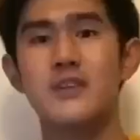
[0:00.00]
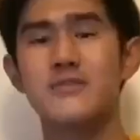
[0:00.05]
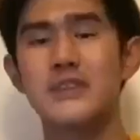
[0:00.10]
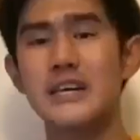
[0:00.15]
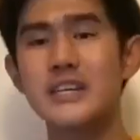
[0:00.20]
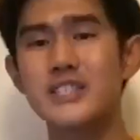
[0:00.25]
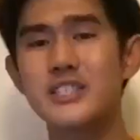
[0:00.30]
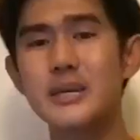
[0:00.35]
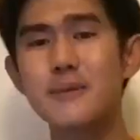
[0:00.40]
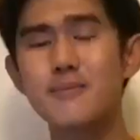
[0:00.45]

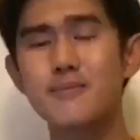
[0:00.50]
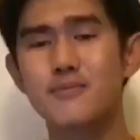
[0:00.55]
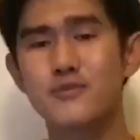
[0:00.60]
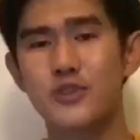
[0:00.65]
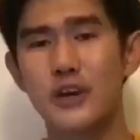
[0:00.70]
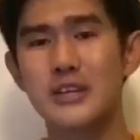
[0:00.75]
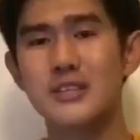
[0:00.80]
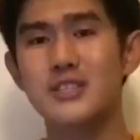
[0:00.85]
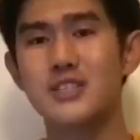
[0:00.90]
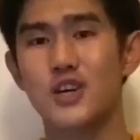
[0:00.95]
They ship
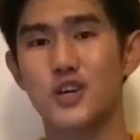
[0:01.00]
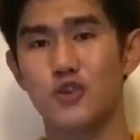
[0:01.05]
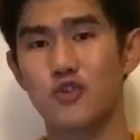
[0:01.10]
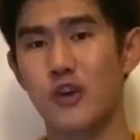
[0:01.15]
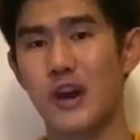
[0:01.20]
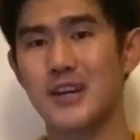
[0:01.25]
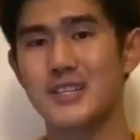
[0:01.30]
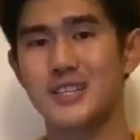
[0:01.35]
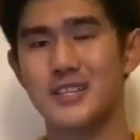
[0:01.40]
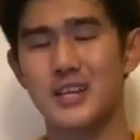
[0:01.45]
dresses
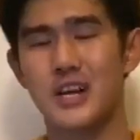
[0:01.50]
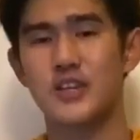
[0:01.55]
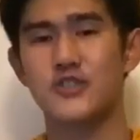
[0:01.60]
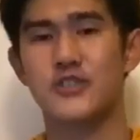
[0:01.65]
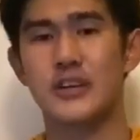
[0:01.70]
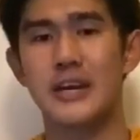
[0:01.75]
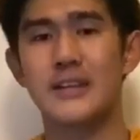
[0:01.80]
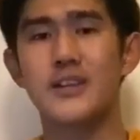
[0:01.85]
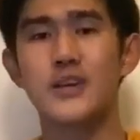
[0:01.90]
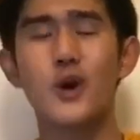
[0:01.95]
across the
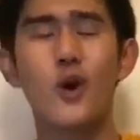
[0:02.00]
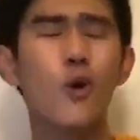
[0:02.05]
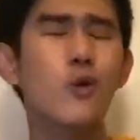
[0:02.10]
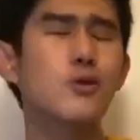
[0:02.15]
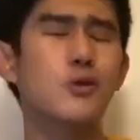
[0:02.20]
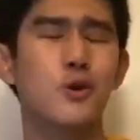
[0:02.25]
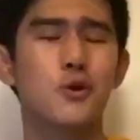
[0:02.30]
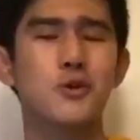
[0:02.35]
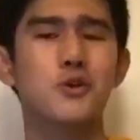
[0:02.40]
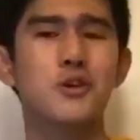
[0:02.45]
country, and they
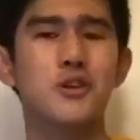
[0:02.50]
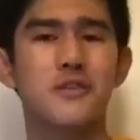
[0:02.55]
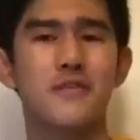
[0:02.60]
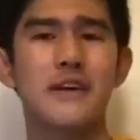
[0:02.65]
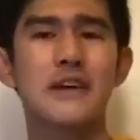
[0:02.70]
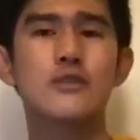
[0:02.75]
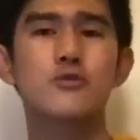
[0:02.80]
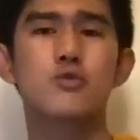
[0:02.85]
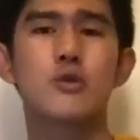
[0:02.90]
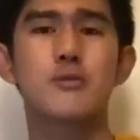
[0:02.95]
hold local
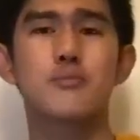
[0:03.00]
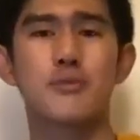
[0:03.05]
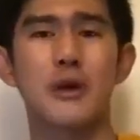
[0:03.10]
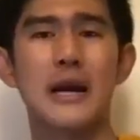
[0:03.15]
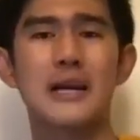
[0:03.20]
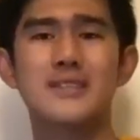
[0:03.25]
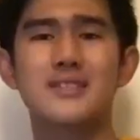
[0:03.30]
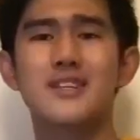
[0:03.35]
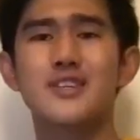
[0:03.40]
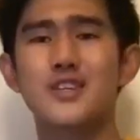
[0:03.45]
events where
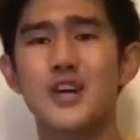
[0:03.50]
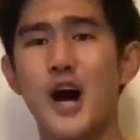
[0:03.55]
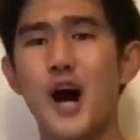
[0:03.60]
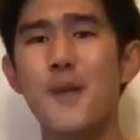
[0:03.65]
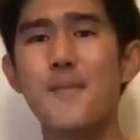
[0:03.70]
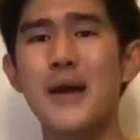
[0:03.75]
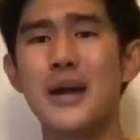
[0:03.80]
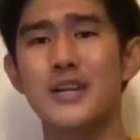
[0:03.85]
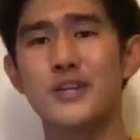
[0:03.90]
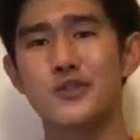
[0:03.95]
brides can
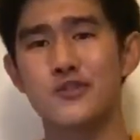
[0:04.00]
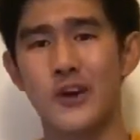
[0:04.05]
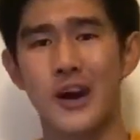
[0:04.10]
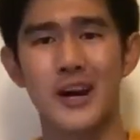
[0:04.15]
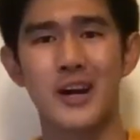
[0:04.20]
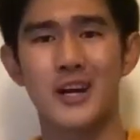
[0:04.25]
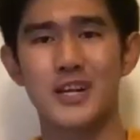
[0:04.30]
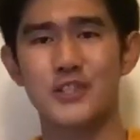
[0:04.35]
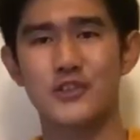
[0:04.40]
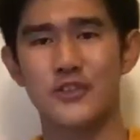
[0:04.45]
come and
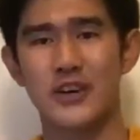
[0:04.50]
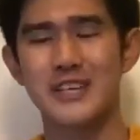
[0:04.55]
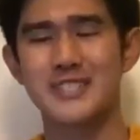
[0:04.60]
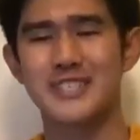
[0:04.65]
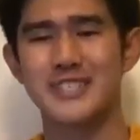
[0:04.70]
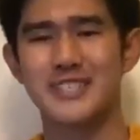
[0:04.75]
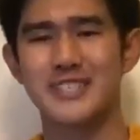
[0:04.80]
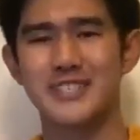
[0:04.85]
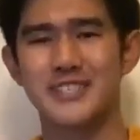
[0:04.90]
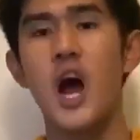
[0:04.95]
try on
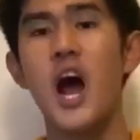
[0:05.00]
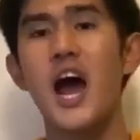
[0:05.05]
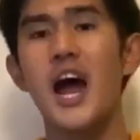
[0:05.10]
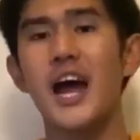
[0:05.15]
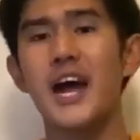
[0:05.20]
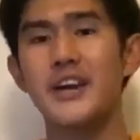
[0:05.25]
dresses.